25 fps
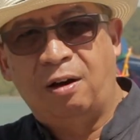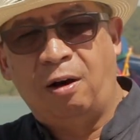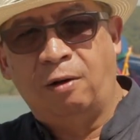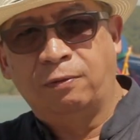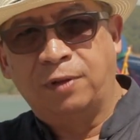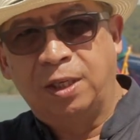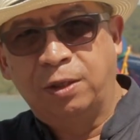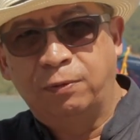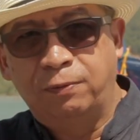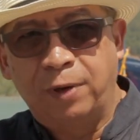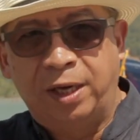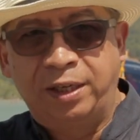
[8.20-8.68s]

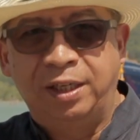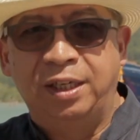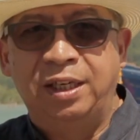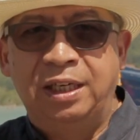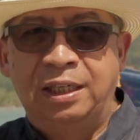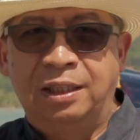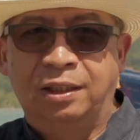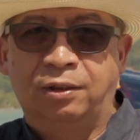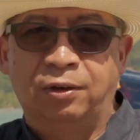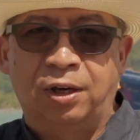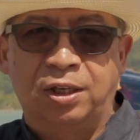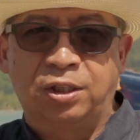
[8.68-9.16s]
of this very
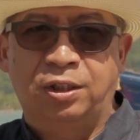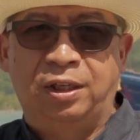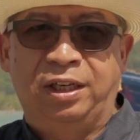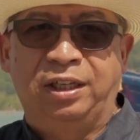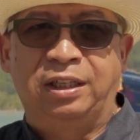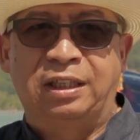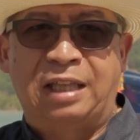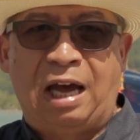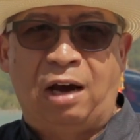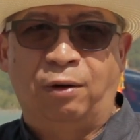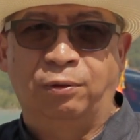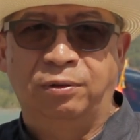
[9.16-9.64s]

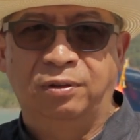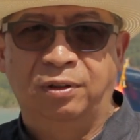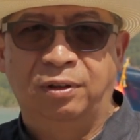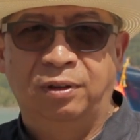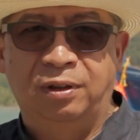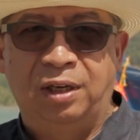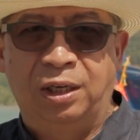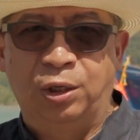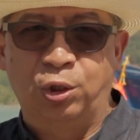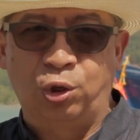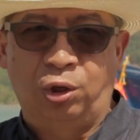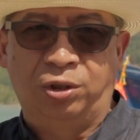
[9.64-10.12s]
interesting town
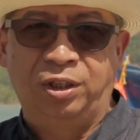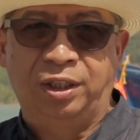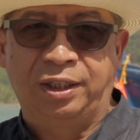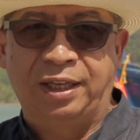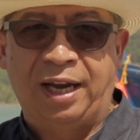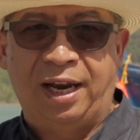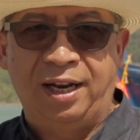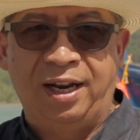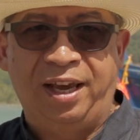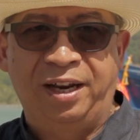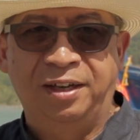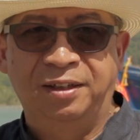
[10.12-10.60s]
in
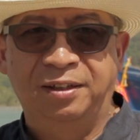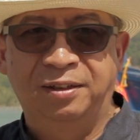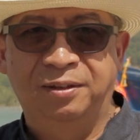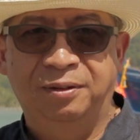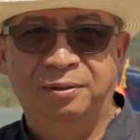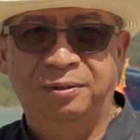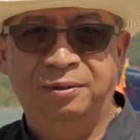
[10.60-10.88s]
southern Thailand.